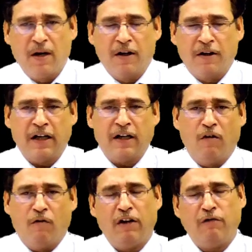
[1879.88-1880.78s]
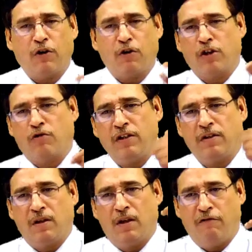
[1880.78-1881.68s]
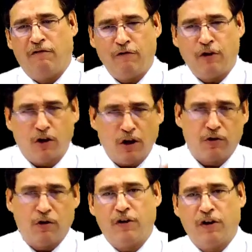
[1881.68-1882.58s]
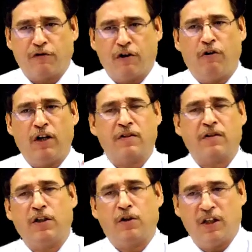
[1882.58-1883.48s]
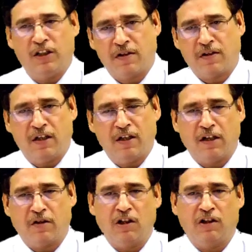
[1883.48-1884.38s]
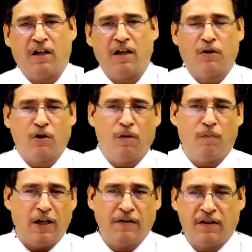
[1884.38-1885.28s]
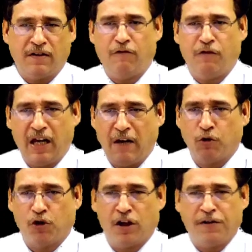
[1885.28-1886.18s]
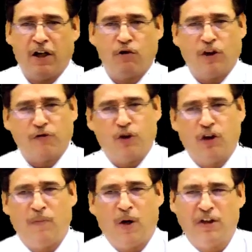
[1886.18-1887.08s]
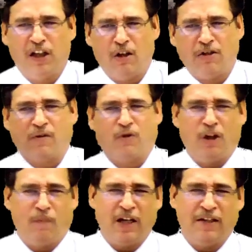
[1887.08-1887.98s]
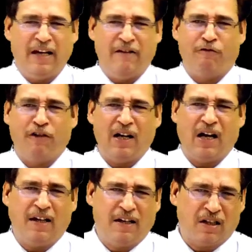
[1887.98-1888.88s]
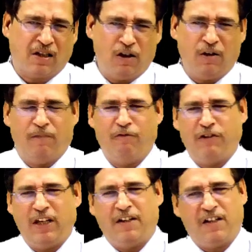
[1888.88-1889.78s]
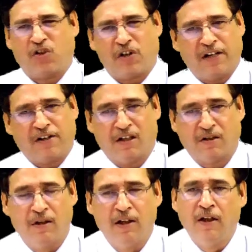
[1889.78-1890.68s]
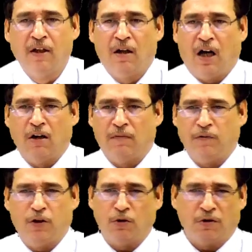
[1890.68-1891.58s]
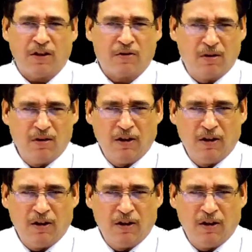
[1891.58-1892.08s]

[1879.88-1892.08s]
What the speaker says: correct? When we cross over from one state to other state, actually there are toll plazas and we have to churn out what we call amount. There are lots of toll plaza and where I get very distracted due to this.